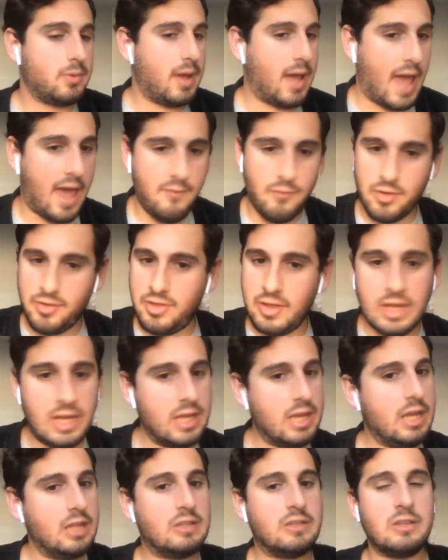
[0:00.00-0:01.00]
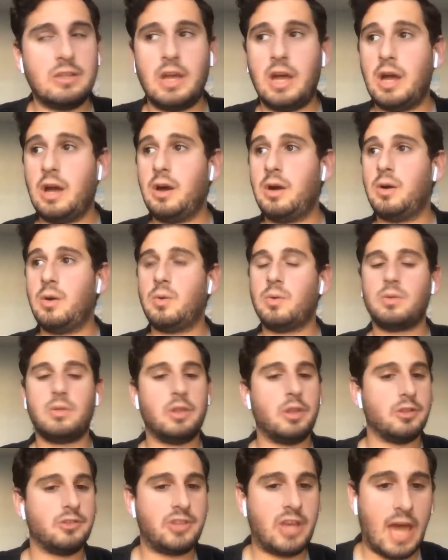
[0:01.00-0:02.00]
Everything you need to know. A
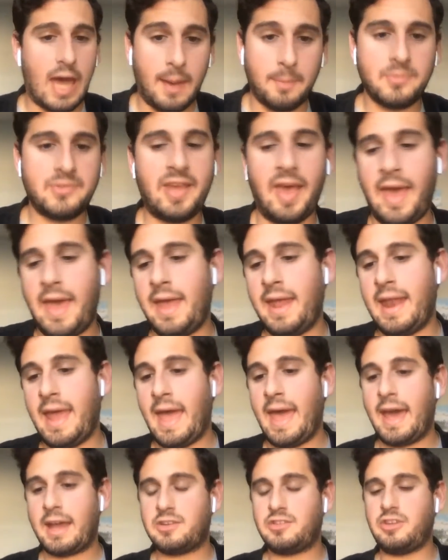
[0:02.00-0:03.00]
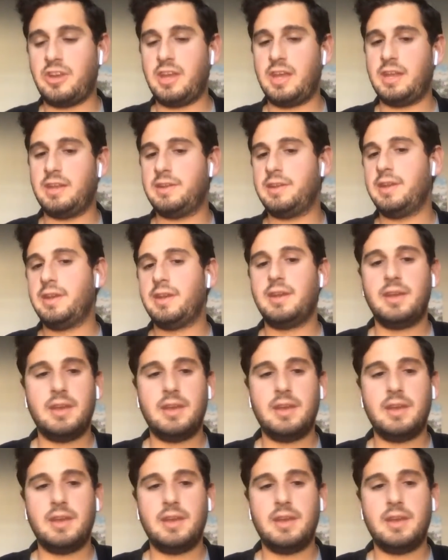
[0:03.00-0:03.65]
little top 10 action.